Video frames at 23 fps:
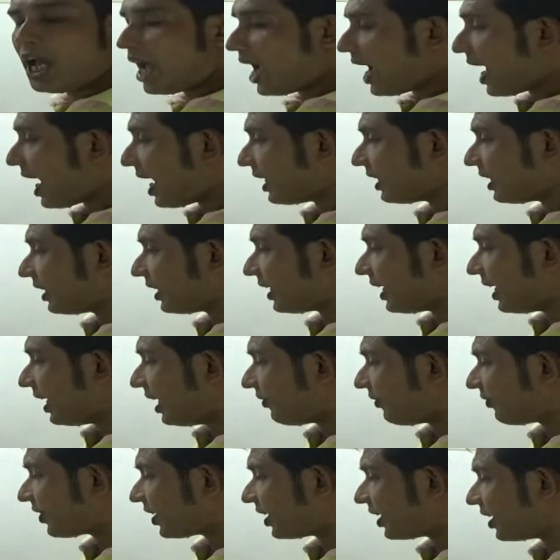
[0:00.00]
and then
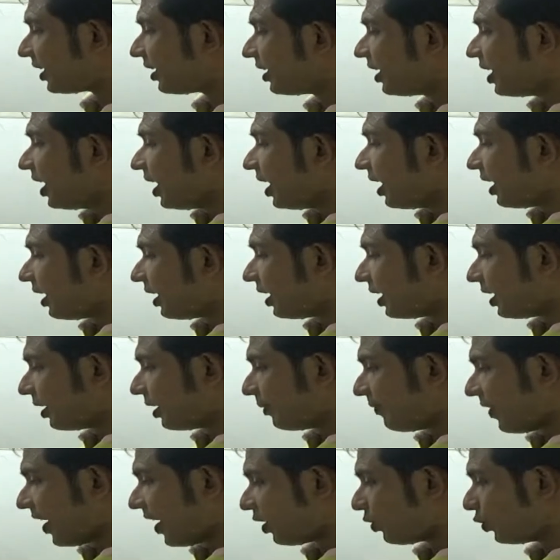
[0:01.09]
after
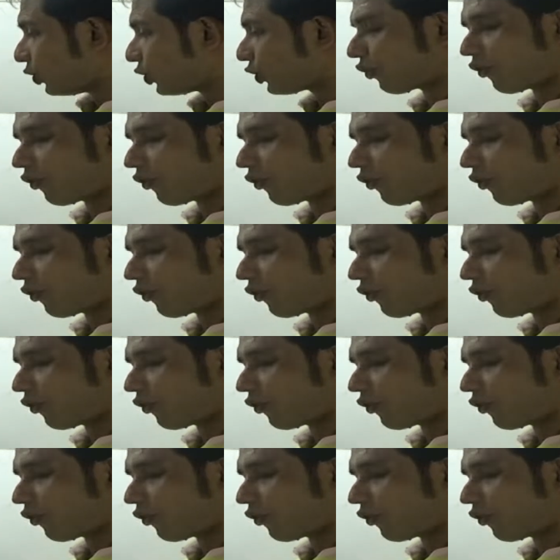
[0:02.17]
value